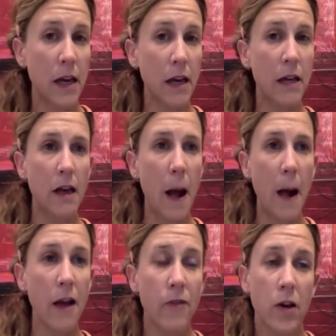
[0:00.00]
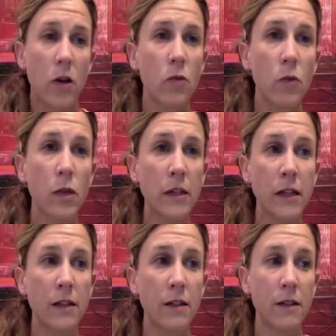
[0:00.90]
And I felt
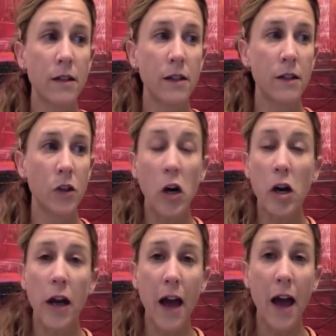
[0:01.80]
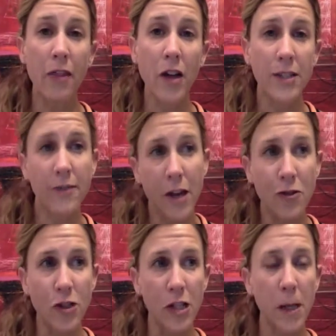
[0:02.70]
really good. I had lots of
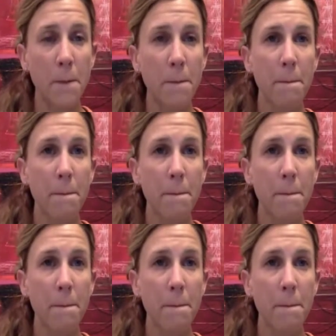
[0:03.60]
energy.